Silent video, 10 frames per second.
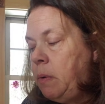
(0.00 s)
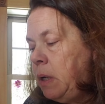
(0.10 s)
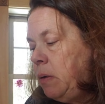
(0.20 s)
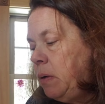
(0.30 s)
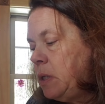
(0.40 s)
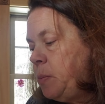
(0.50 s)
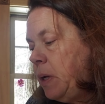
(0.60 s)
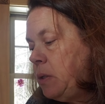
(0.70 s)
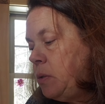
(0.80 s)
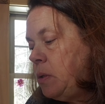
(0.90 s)
I don't
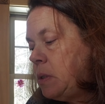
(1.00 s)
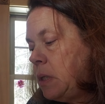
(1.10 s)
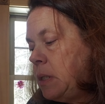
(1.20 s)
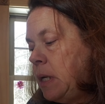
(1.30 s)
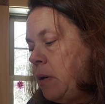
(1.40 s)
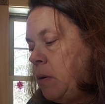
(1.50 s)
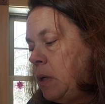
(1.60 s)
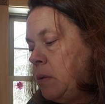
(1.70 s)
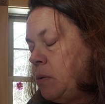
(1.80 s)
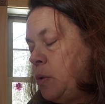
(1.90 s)
expect you to sit down
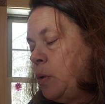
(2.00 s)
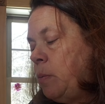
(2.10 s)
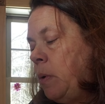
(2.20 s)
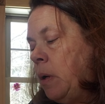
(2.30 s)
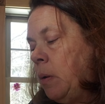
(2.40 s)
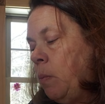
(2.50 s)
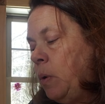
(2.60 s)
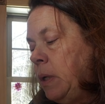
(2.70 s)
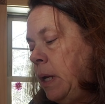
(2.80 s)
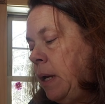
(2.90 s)
and do them all in
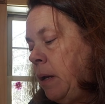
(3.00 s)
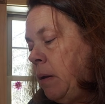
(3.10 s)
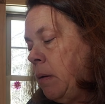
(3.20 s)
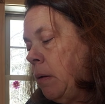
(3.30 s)
one day.